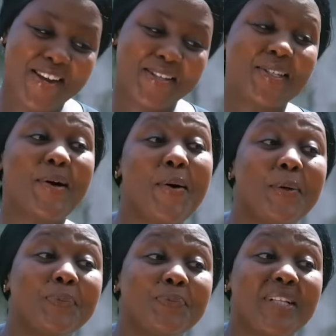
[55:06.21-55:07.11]

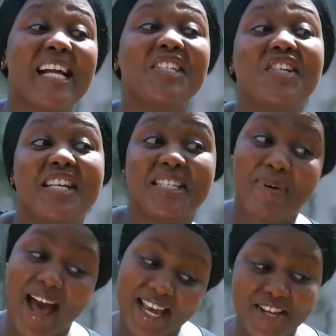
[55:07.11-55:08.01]
So, Kachi is
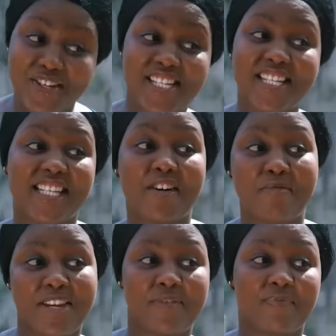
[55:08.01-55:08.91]
back and you didn't tell me.